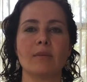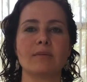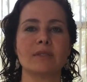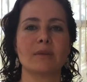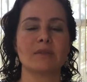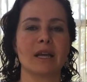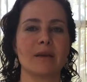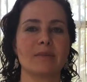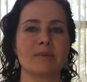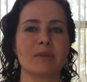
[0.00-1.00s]

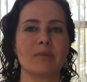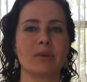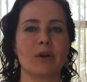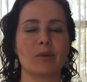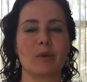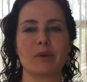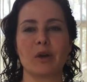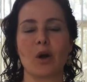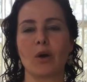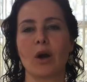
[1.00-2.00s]
Sometimes people are what we
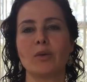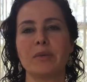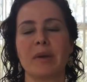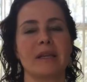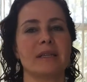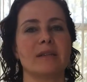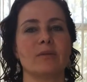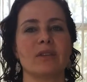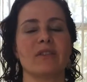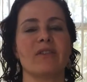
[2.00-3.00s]
call codependent,
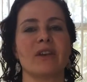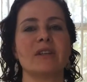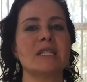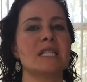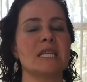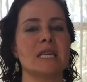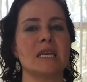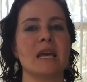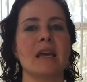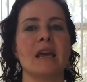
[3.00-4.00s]
where they're very
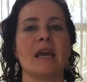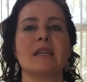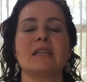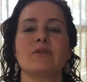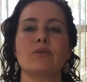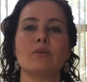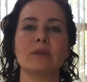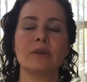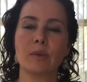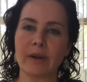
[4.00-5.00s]
needy. And if you
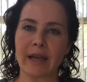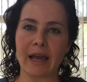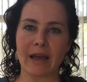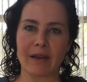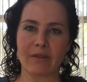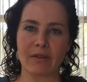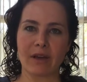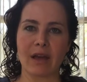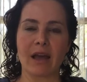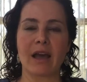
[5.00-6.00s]
really want to have
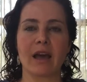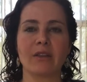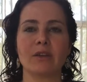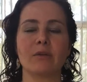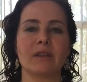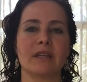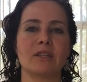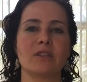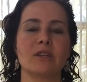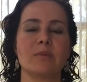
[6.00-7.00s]
a healthy
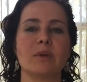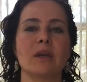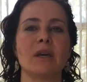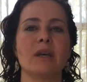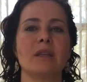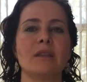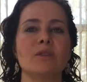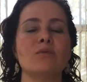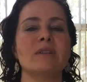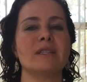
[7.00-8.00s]
relationship,
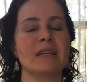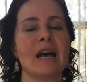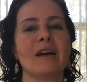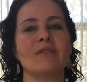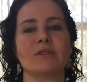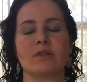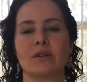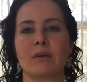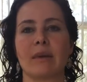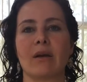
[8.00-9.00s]
you need to have a
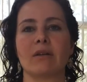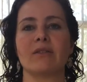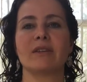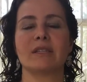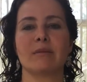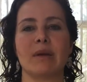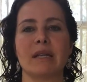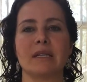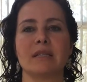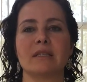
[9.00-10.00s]
certain amount of
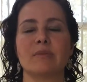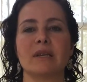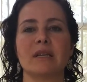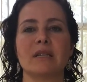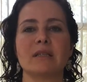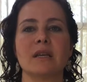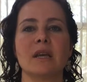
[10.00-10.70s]
independence, because